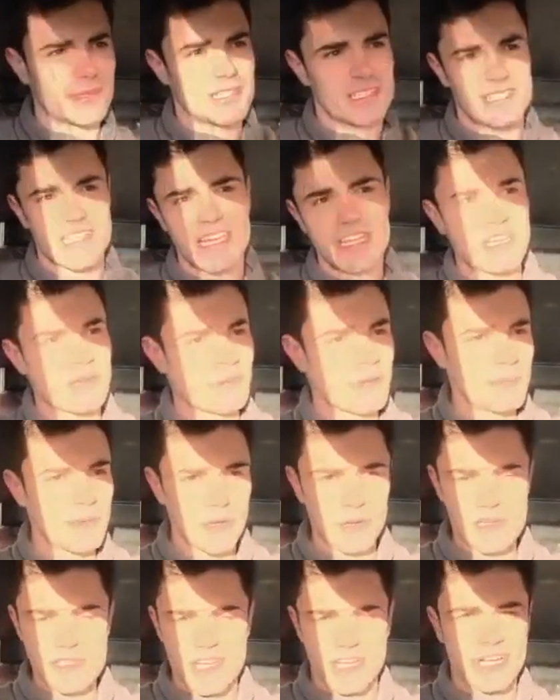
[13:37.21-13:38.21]
because then you're maybe
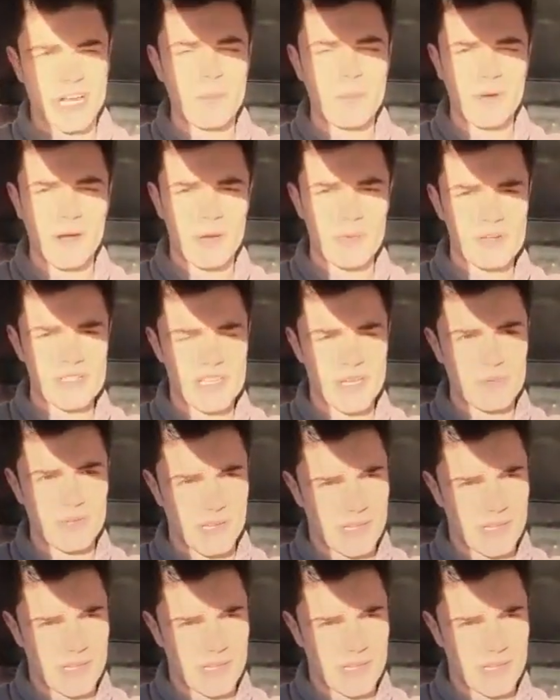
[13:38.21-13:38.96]
losing a couple of hours out.